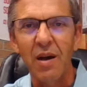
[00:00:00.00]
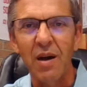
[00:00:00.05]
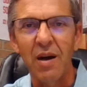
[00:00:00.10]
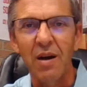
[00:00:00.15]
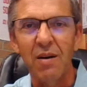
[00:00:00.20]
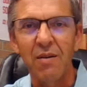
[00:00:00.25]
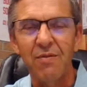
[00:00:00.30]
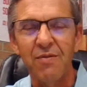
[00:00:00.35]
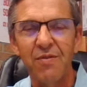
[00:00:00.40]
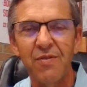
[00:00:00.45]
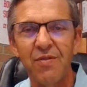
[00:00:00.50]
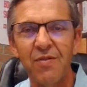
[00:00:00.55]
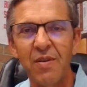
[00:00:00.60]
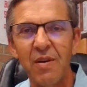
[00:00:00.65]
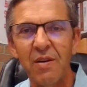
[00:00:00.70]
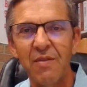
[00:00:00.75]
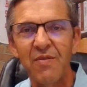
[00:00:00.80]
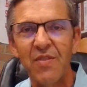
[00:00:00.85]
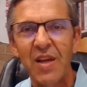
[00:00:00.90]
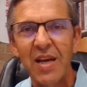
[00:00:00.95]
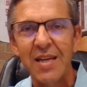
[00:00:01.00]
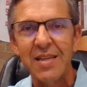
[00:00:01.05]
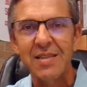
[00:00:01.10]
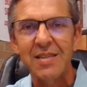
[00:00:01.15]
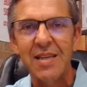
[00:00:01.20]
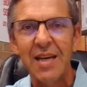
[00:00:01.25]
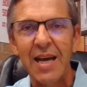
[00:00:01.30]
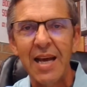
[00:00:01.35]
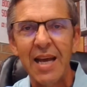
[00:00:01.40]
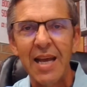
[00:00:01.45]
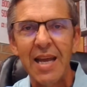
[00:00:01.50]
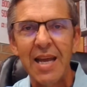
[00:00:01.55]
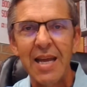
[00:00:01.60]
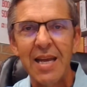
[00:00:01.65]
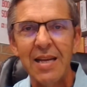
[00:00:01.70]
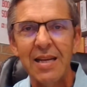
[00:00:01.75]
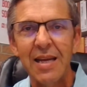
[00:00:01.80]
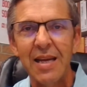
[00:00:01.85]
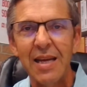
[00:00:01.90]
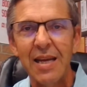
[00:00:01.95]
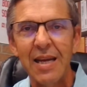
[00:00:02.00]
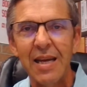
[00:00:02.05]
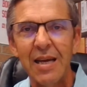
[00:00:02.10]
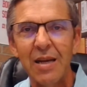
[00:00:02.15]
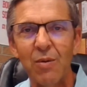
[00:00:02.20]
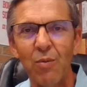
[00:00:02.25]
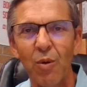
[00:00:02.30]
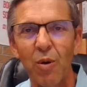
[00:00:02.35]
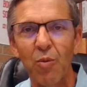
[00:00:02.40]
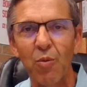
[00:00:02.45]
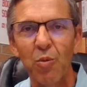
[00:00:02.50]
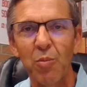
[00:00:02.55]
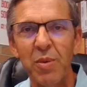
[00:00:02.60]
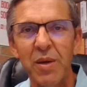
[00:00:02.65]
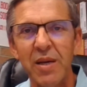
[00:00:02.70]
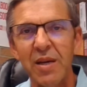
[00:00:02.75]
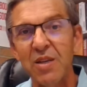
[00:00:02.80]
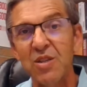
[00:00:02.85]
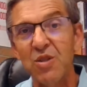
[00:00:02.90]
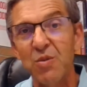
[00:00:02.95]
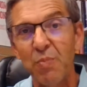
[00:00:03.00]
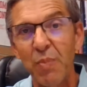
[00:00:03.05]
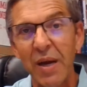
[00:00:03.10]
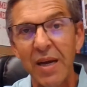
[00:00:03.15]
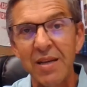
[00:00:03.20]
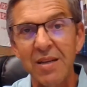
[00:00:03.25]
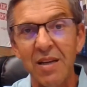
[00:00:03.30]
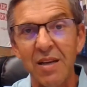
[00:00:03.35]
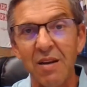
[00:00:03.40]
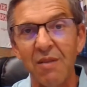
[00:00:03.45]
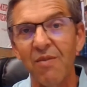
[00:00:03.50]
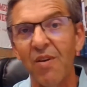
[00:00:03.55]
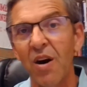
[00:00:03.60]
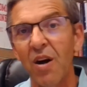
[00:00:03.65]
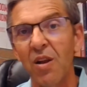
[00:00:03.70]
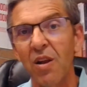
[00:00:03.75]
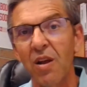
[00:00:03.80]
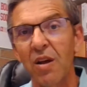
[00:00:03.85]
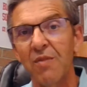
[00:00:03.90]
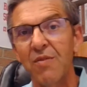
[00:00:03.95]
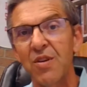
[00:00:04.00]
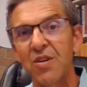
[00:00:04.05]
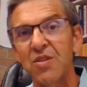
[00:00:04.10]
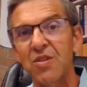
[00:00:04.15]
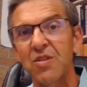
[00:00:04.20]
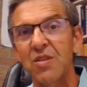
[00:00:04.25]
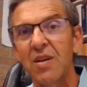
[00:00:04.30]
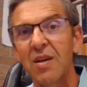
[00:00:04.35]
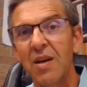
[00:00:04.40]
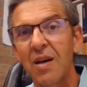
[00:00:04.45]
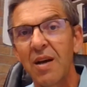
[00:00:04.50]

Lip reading: of that date and what will be expected of all of us